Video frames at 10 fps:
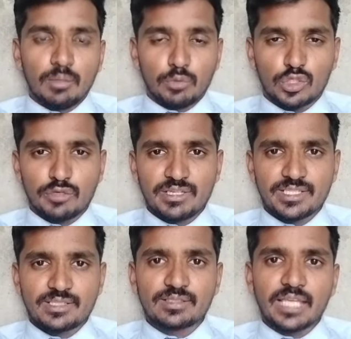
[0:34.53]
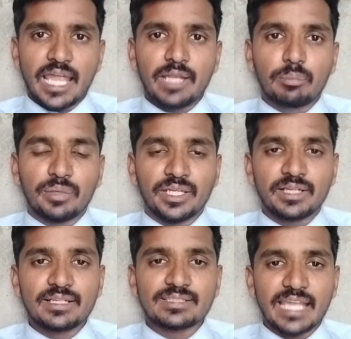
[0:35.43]
motivations, and
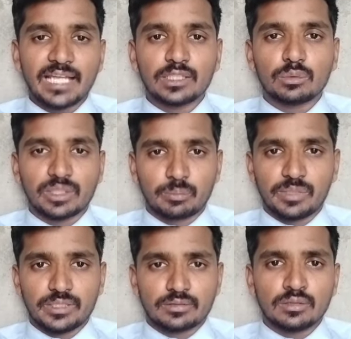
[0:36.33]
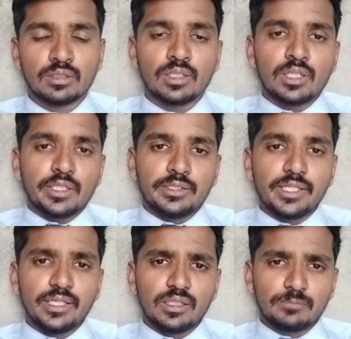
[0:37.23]
fairness at the workplace.
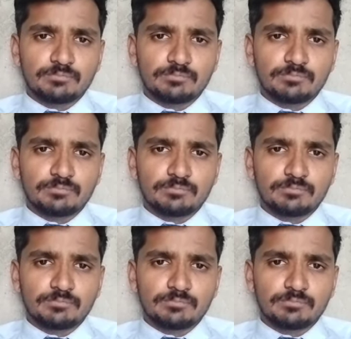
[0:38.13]
Then